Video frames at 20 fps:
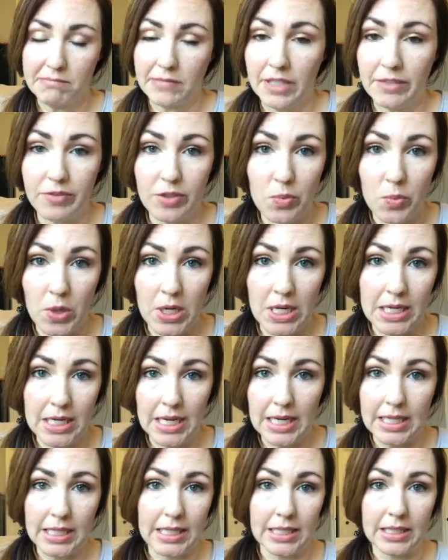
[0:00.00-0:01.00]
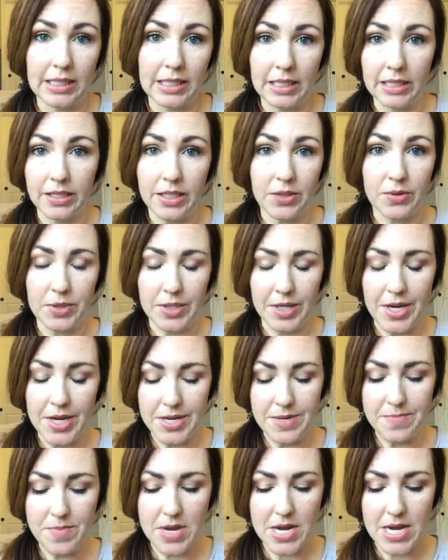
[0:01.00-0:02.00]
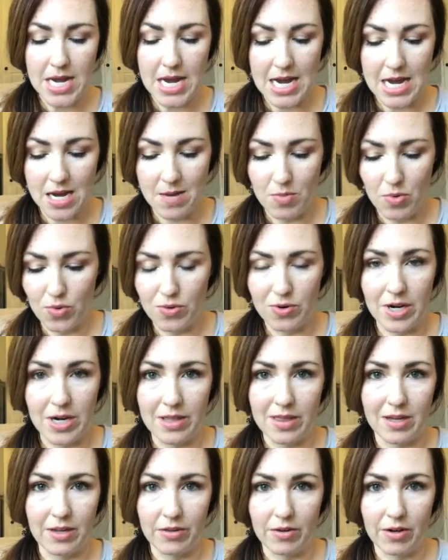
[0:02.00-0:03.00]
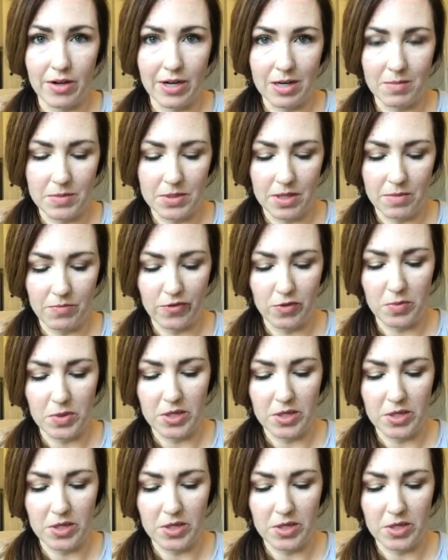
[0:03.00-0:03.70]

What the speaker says: If you want, I can get you some, or I think they're on Amazon for